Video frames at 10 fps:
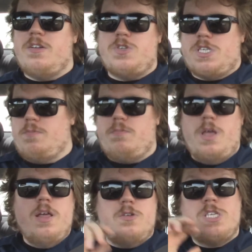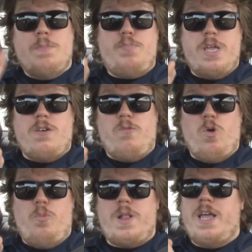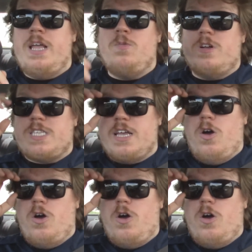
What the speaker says: There's a bit of role playing where it's like,